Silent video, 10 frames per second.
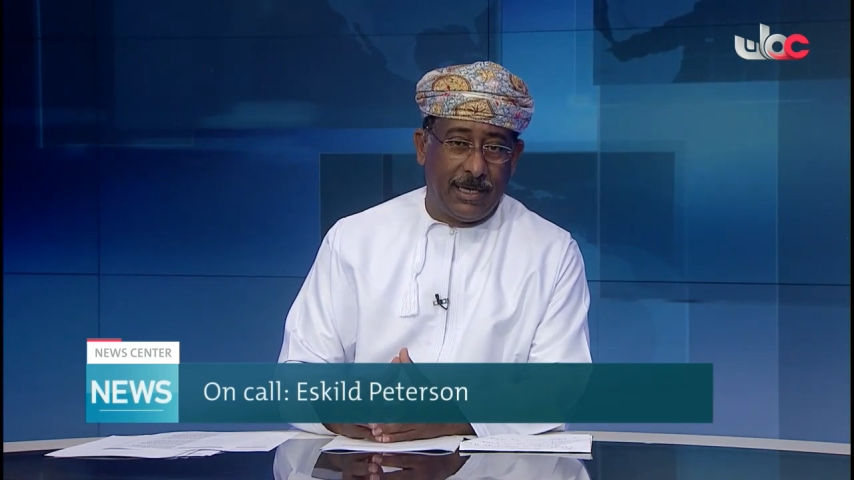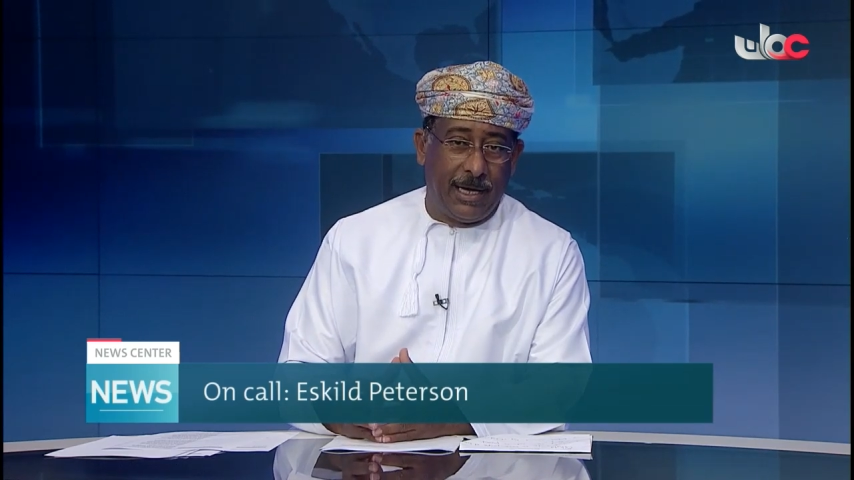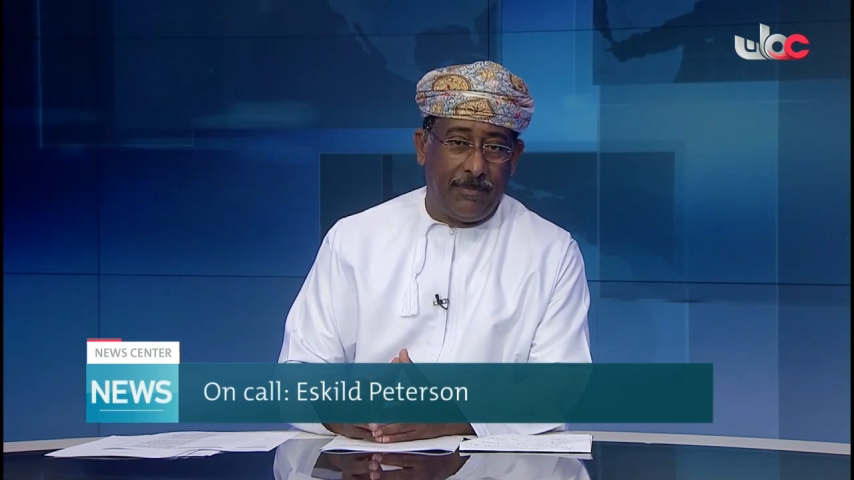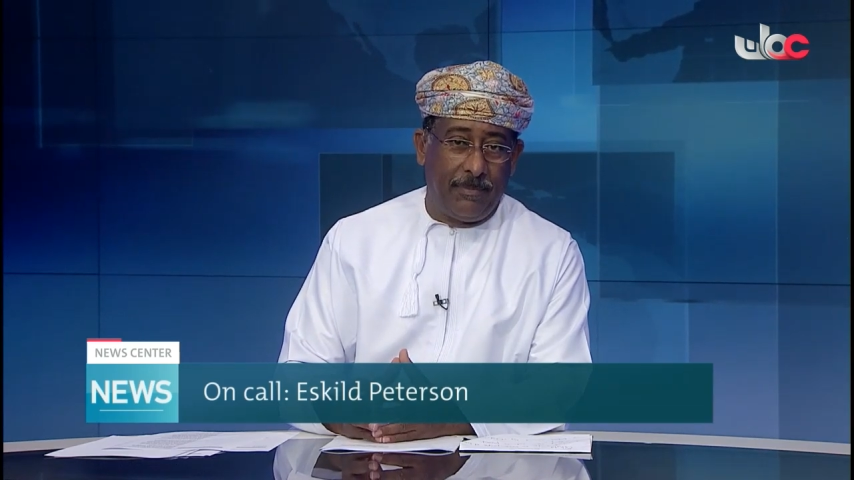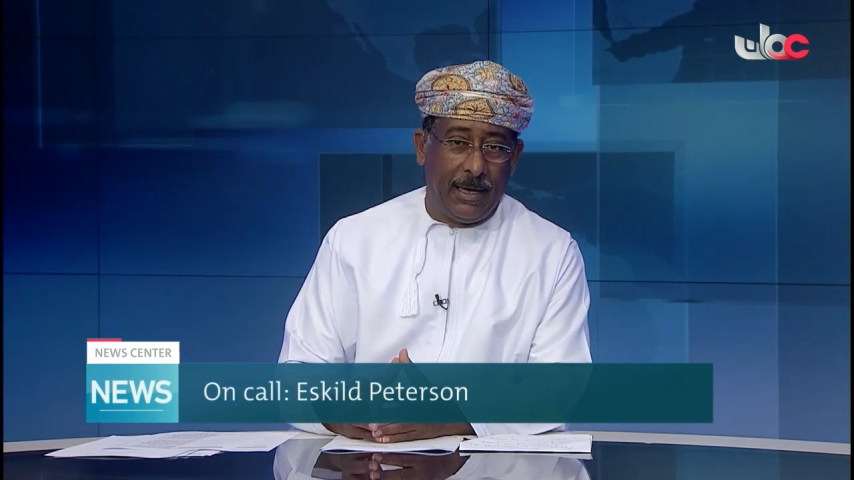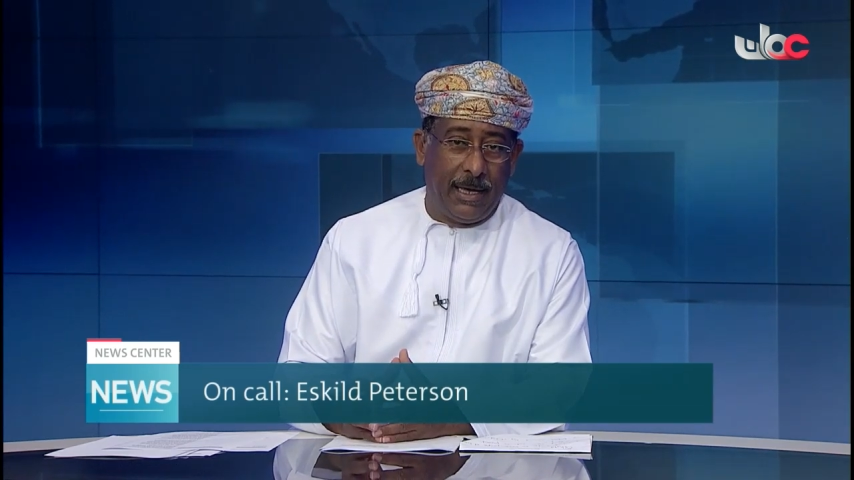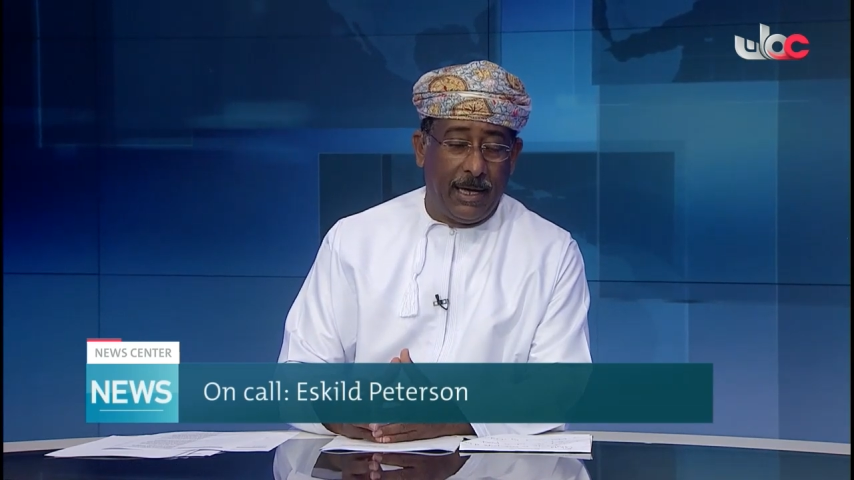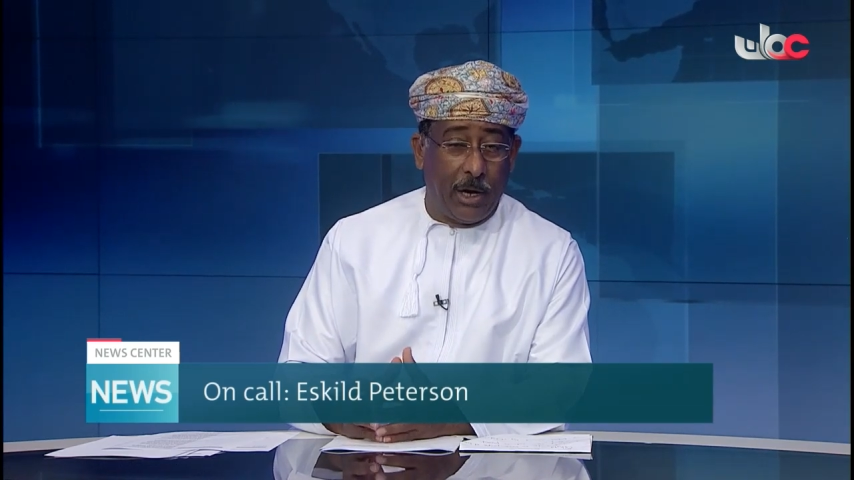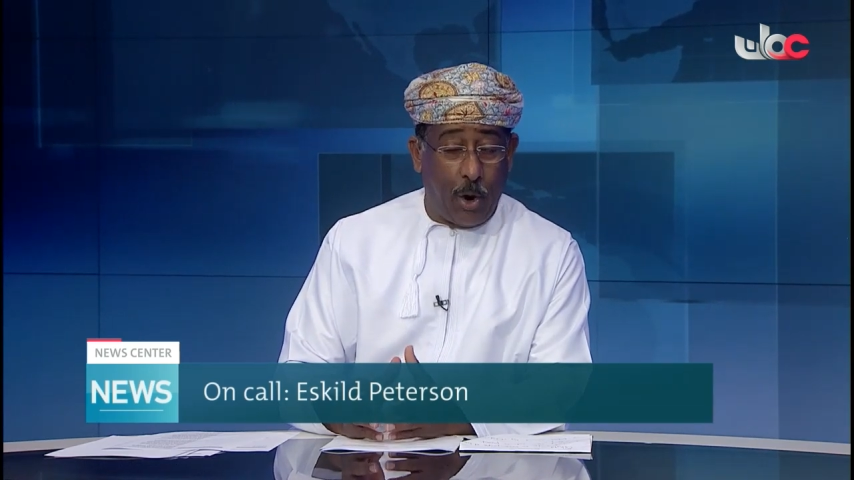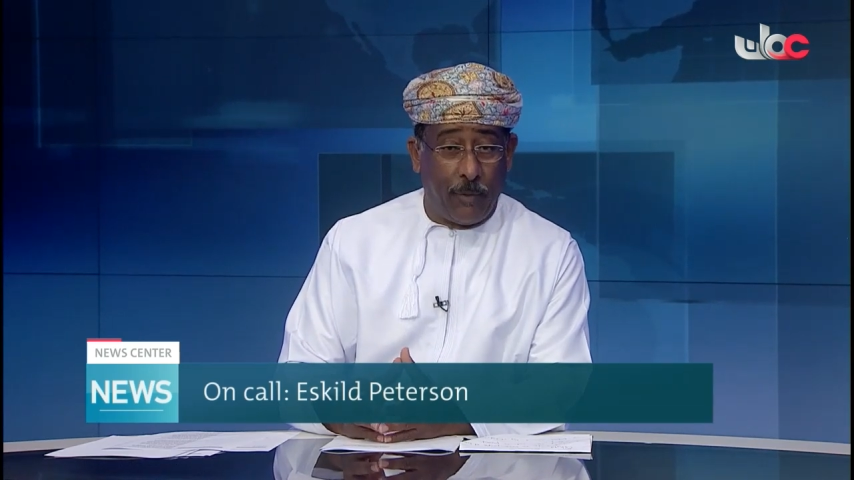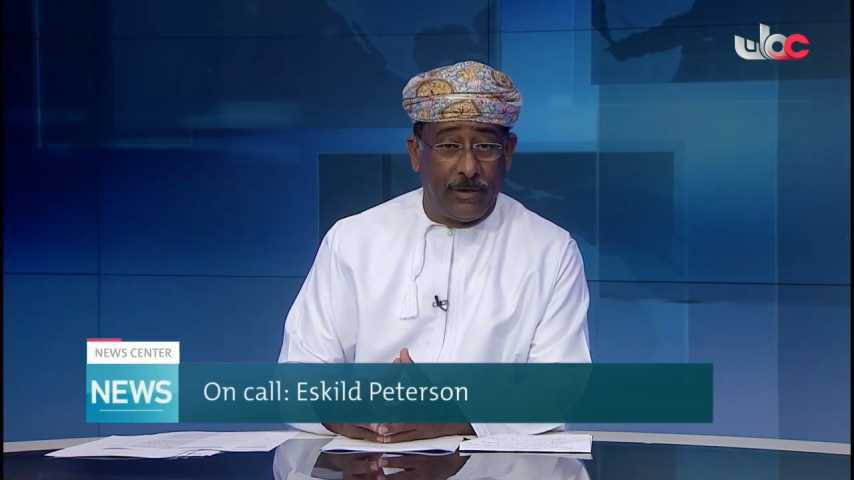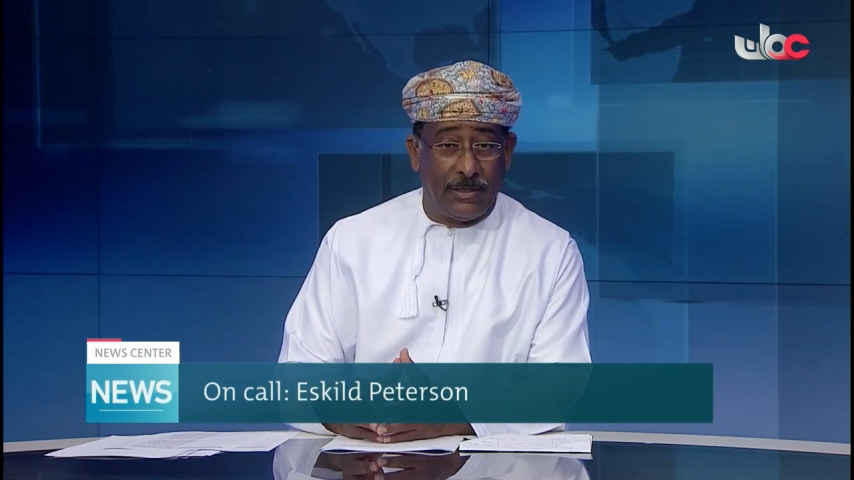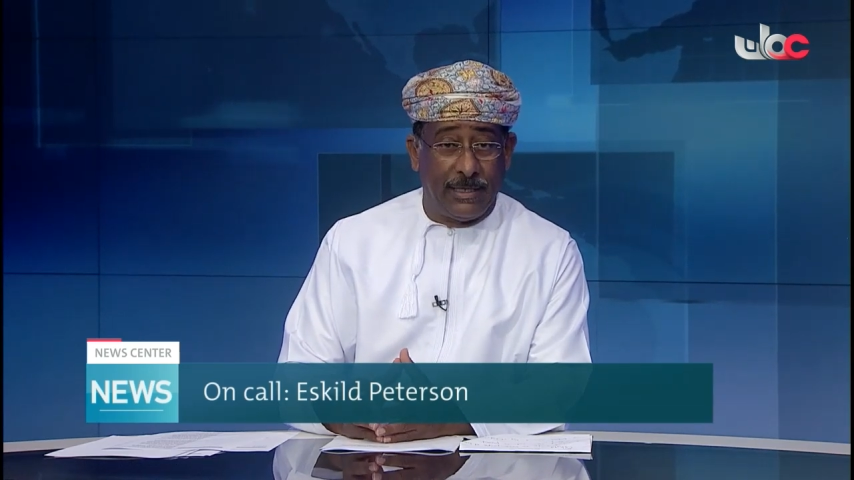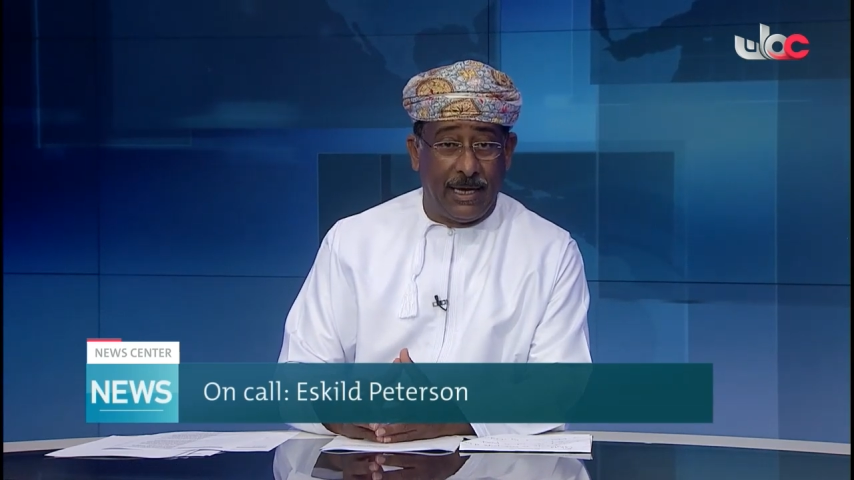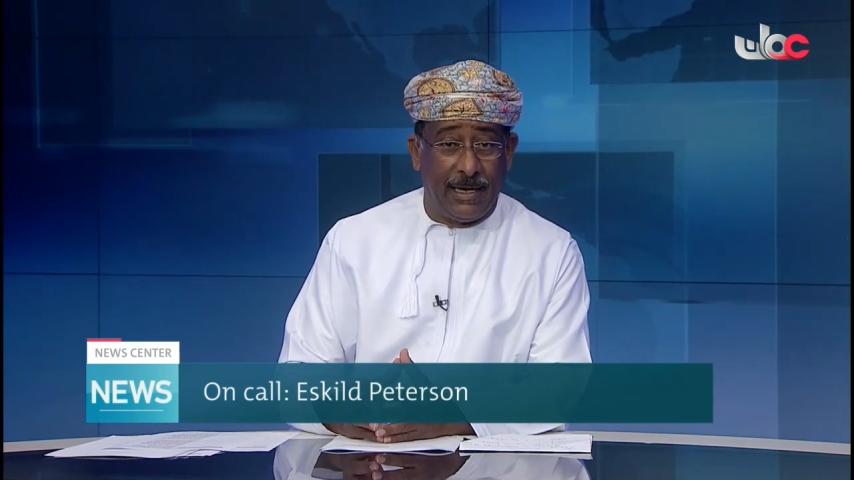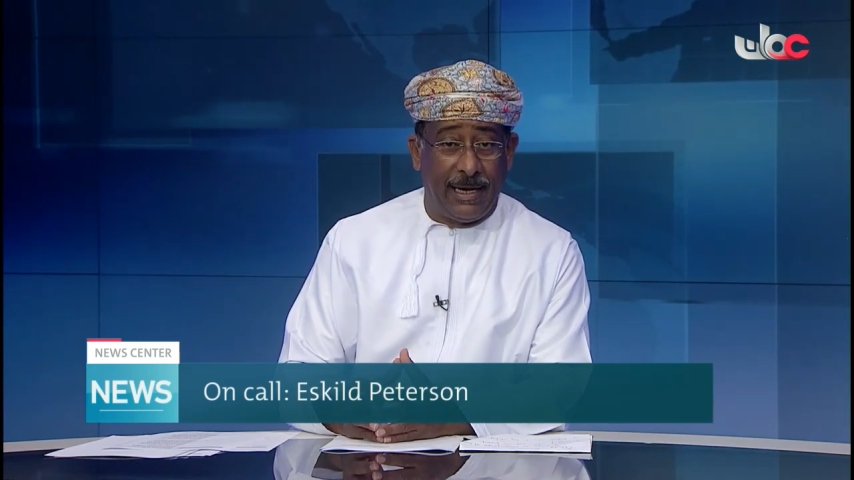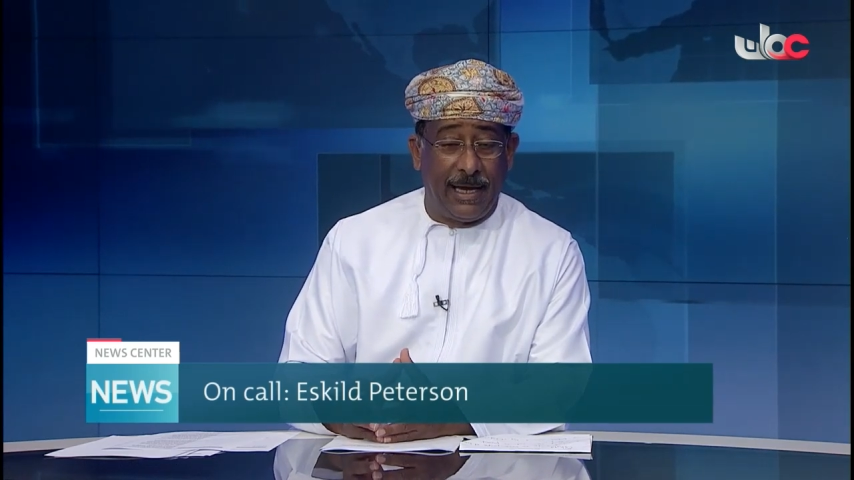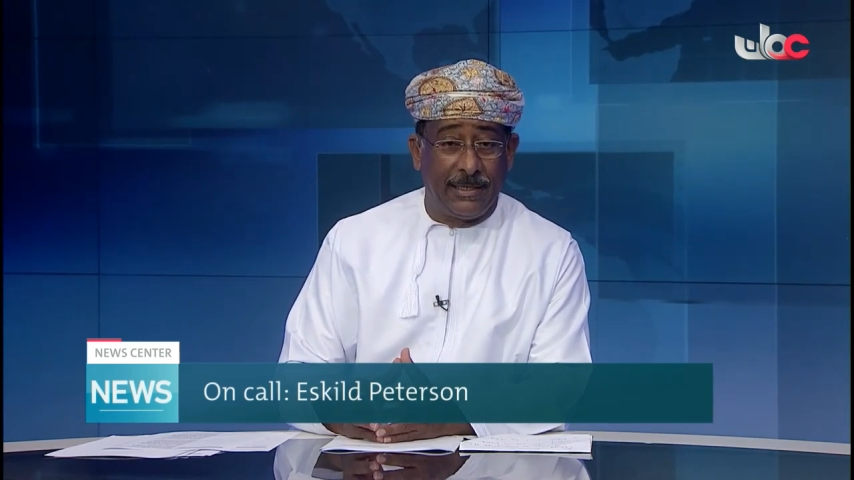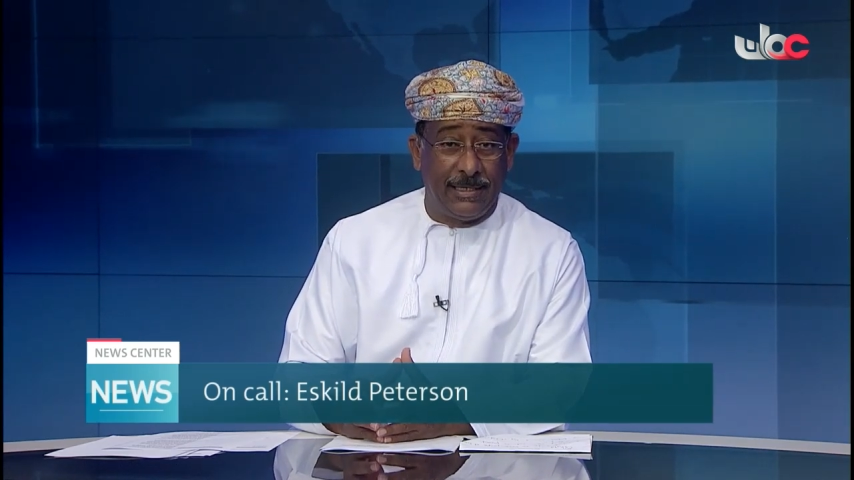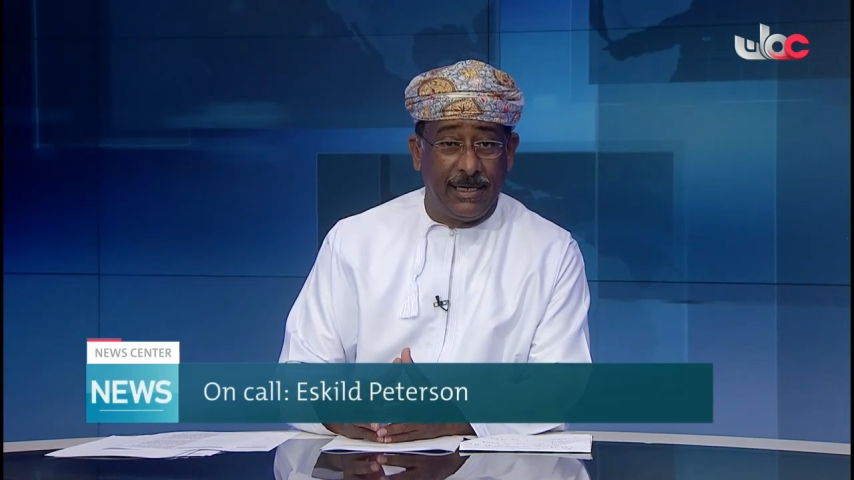
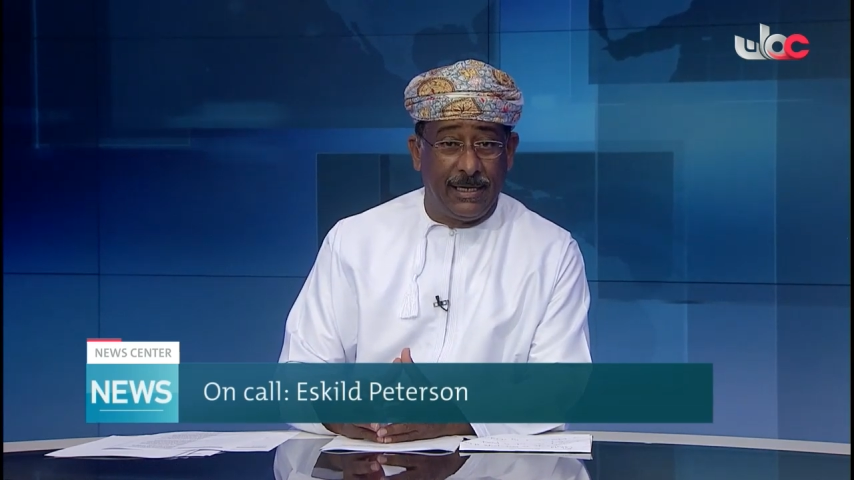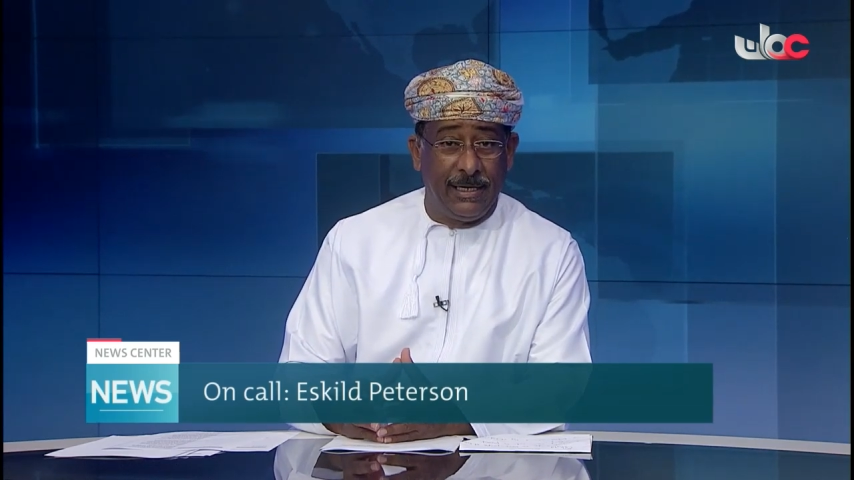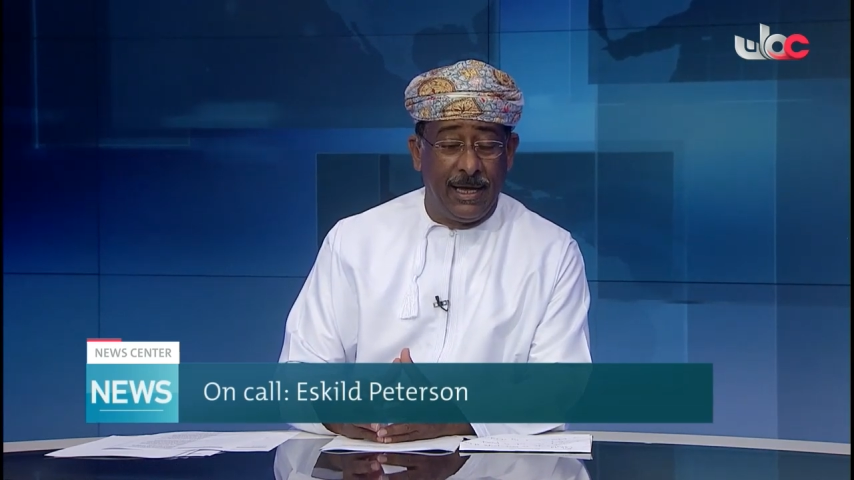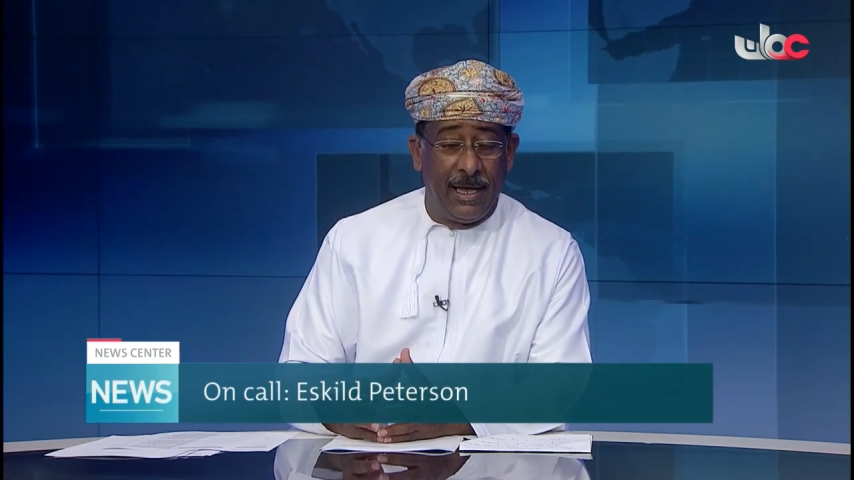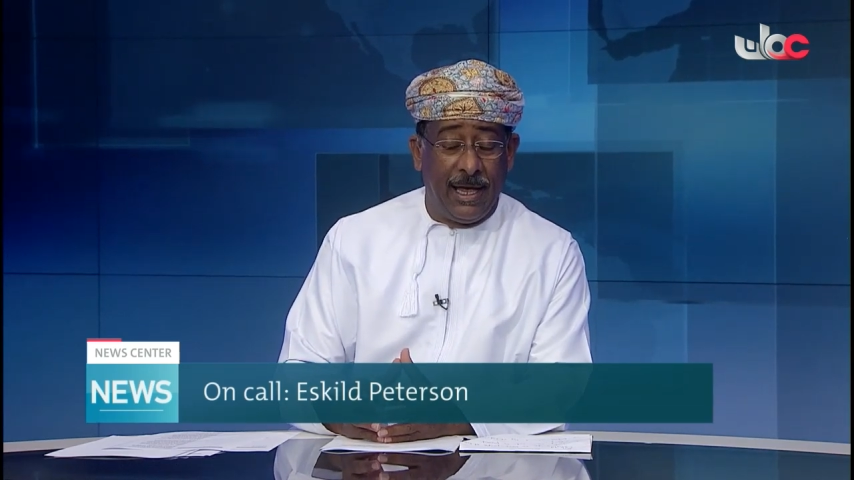COVID-19